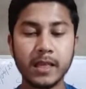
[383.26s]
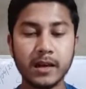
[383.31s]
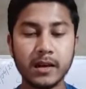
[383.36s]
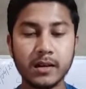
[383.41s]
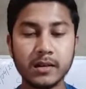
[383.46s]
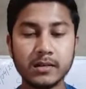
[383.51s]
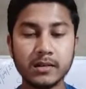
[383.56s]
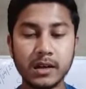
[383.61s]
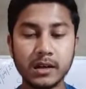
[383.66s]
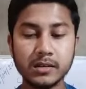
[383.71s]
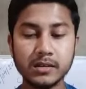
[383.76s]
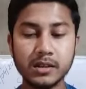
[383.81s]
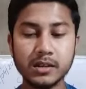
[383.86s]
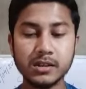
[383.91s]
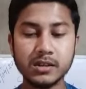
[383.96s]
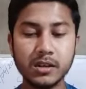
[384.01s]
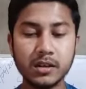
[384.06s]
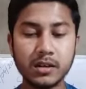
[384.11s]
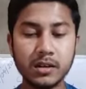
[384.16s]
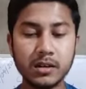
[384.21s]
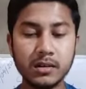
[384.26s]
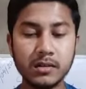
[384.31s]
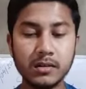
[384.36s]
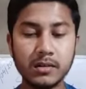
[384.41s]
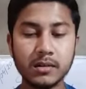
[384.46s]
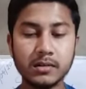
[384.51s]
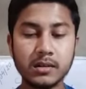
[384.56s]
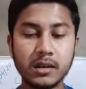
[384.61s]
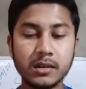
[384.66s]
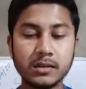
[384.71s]

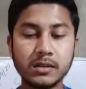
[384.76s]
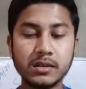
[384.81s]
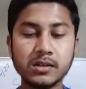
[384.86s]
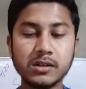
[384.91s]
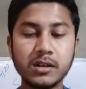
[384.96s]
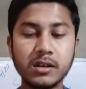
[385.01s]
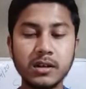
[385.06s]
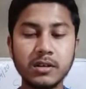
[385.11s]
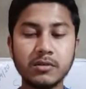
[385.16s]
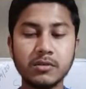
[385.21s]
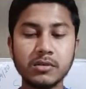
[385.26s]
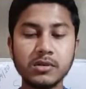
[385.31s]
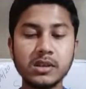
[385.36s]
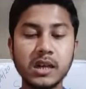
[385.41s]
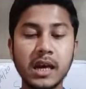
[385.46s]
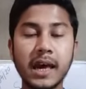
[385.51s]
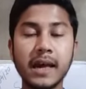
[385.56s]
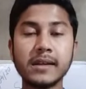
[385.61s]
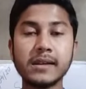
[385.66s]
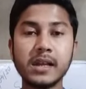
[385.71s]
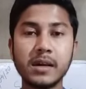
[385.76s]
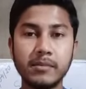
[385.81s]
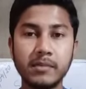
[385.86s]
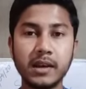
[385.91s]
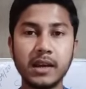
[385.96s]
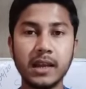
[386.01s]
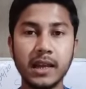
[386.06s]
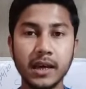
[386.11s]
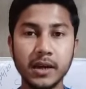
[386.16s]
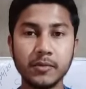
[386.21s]
transistor used
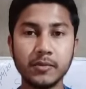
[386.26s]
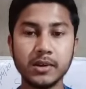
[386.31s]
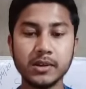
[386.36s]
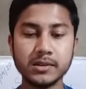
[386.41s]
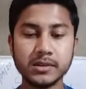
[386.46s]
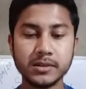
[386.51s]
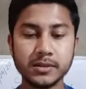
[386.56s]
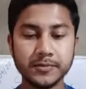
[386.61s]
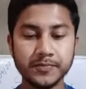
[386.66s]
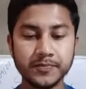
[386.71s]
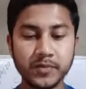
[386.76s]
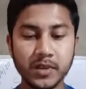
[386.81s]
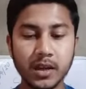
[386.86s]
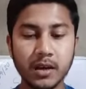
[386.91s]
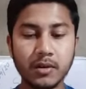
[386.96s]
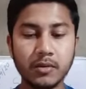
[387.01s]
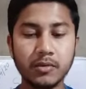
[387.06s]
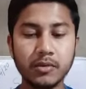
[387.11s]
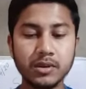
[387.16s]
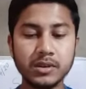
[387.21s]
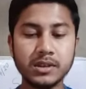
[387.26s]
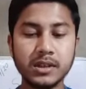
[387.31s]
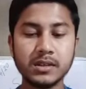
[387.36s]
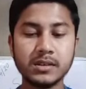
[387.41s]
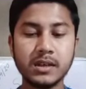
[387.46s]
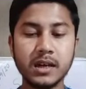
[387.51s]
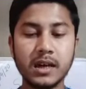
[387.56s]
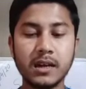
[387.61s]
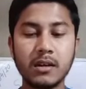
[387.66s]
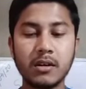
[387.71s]
assembly language, which
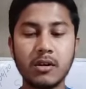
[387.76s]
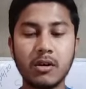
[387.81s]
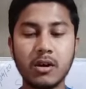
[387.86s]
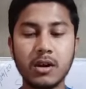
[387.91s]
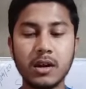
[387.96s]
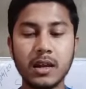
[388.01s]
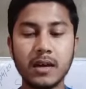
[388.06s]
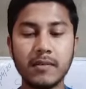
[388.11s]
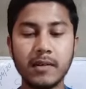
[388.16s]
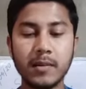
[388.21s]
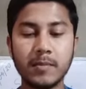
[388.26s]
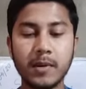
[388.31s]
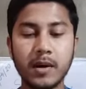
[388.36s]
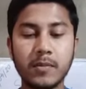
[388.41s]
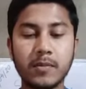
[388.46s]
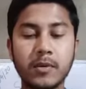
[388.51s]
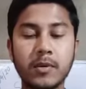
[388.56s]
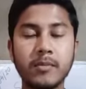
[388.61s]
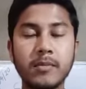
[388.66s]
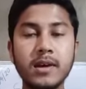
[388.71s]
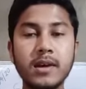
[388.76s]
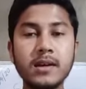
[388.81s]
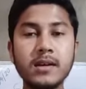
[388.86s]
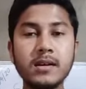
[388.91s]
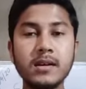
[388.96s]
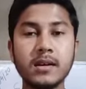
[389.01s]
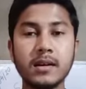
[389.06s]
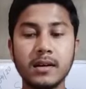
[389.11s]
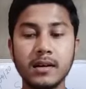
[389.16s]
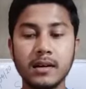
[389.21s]
is a low level performing
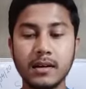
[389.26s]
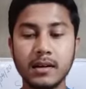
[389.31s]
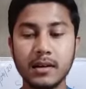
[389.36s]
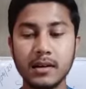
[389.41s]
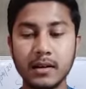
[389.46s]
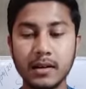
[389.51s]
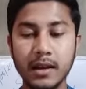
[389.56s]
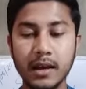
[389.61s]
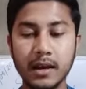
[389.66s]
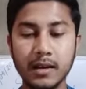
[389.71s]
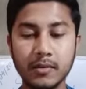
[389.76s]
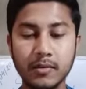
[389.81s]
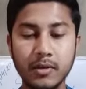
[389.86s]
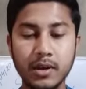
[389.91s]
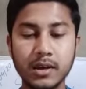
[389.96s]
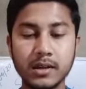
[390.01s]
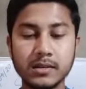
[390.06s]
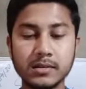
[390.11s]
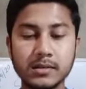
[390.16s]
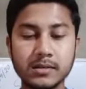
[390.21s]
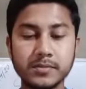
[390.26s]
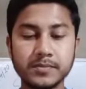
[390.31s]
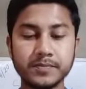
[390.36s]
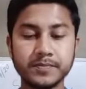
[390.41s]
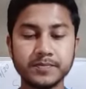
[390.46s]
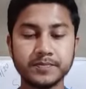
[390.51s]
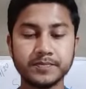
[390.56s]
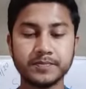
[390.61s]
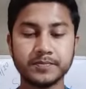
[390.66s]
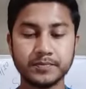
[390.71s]
language.
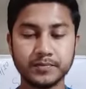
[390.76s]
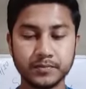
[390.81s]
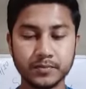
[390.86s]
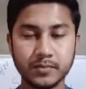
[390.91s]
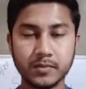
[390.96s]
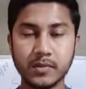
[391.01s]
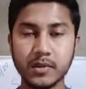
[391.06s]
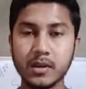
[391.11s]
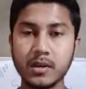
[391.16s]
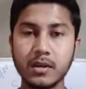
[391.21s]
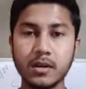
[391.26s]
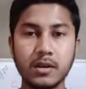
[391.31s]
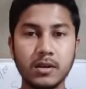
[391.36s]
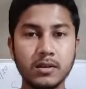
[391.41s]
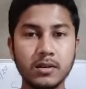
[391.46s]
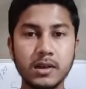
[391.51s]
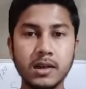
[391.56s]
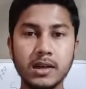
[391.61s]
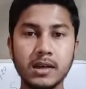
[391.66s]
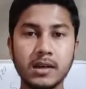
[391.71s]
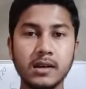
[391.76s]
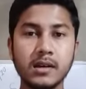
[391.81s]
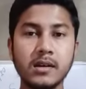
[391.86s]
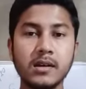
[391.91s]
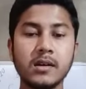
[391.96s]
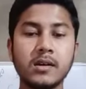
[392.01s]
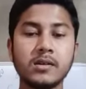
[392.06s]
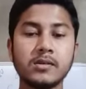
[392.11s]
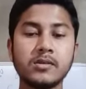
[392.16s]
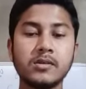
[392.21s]
Okay,
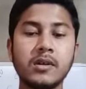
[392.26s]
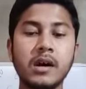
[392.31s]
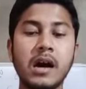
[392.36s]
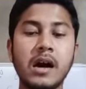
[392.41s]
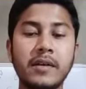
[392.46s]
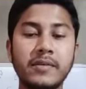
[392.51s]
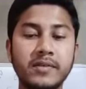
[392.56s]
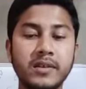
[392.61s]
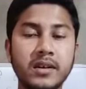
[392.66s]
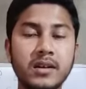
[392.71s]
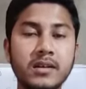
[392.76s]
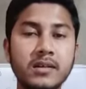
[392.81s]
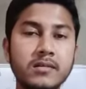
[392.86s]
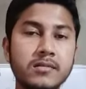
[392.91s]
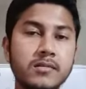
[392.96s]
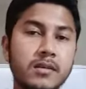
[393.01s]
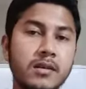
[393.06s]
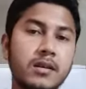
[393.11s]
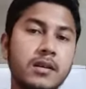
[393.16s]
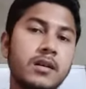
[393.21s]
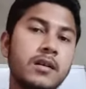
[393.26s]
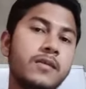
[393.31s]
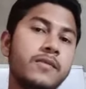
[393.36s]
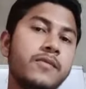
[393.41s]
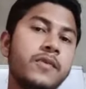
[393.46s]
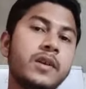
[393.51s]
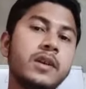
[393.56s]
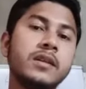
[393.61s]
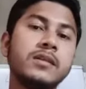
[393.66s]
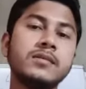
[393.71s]
so after
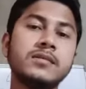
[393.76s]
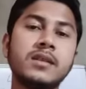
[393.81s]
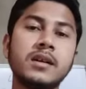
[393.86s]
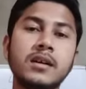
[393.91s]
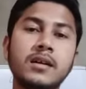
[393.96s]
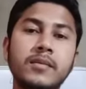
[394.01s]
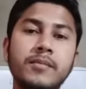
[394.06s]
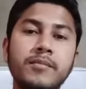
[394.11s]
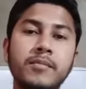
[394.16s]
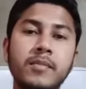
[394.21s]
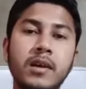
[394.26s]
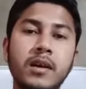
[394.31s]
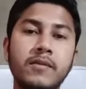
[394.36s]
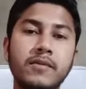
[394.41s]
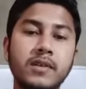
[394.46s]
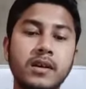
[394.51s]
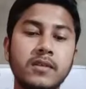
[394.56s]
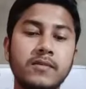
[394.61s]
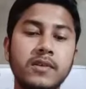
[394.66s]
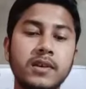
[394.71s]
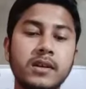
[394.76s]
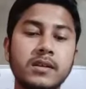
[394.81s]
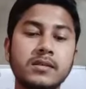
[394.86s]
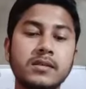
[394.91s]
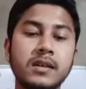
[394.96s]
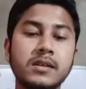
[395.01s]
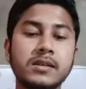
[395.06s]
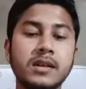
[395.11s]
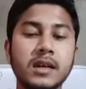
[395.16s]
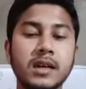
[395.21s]
finish
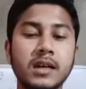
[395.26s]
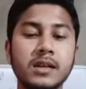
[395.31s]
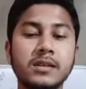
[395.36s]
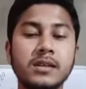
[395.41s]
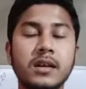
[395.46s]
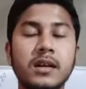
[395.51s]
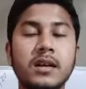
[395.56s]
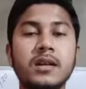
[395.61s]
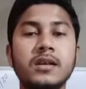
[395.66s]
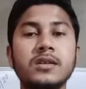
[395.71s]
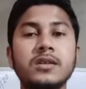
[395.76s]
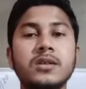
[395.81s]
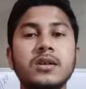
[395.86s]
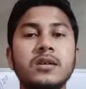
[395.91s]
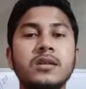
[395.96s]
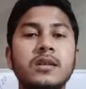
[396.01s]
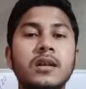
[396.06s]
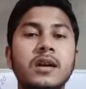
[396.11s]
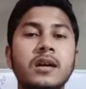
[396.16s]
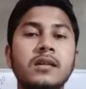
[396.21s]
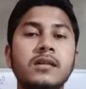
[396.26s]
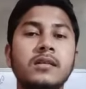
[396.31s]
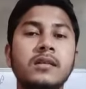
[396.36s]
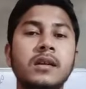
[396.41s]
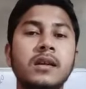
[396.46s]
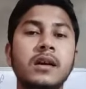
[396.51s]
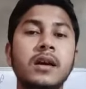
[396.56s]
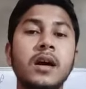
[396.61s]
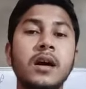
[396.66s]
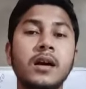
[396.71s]
the second generation, then
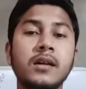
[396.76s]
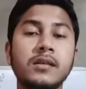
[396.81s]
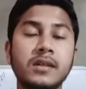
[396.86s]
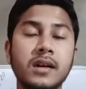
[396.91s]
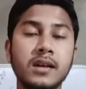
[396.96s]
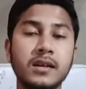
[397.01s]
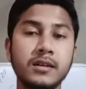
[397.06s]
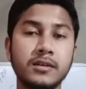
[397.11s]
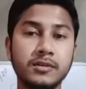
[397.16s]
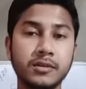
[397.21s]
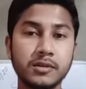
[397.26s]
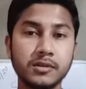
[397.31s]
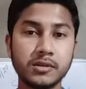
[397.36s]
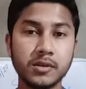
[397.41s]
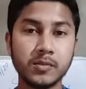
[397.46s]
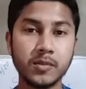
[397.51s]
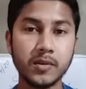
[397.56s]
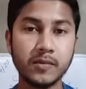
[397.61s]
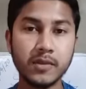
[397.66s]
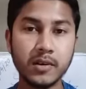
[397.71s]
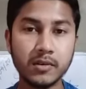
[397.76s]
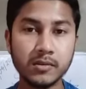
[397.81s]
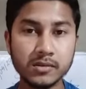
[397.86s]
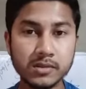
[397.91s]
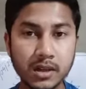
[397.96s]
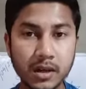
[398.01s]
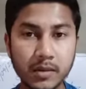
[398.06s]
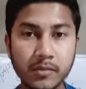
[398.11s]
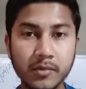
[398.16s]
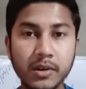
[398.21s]
the scientists also be found
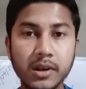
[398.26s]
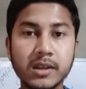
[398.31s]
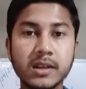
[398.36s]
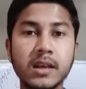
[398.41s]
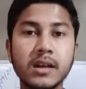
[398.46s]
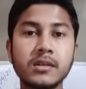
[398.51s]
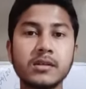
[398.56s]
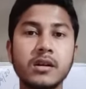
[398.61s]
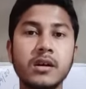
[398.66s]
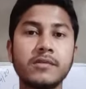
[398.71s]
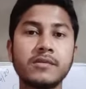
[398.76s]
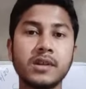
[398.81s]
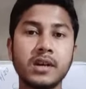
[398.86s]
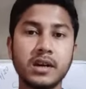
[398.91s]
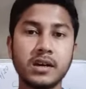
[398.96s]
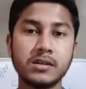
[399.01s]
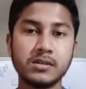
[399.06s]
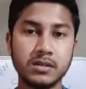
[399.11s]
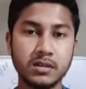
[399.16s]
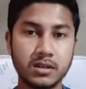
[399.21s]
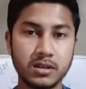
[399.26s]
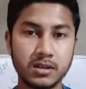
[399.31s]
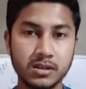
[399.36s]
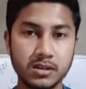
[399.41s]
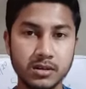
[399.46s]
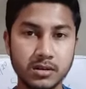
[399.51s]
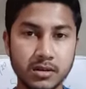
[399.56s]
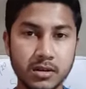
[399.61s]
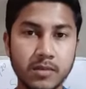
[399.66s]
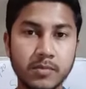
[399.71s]
some weakness of second
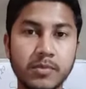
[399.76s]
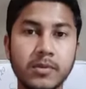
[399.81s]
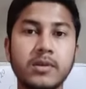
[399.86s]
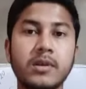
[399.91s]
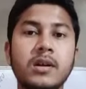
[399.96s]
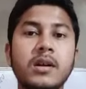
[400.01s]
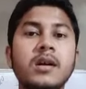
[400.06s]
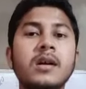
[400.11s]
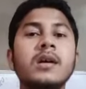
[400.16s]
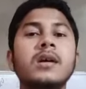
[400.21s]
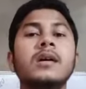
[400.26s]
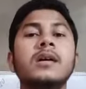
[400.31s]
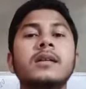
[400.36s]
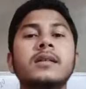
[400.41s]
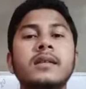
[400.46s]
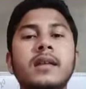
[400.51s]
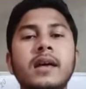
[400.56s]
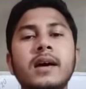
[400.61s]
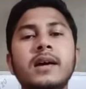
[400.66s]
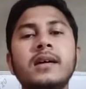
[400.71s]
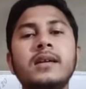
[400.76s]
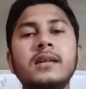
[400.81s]
generation computer. Then